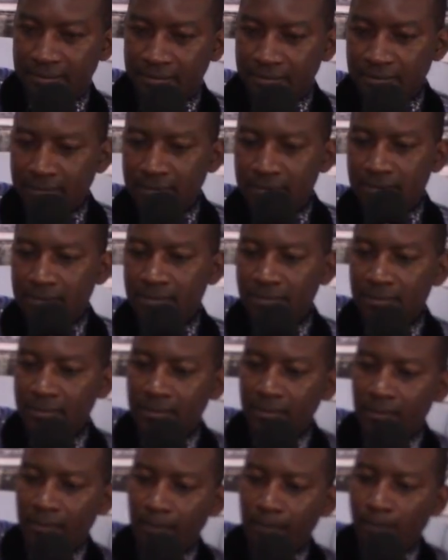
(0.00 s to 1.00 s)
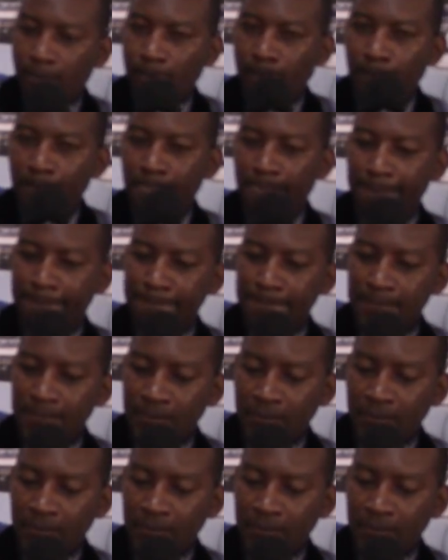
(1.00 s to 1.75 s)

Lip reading: [no speech]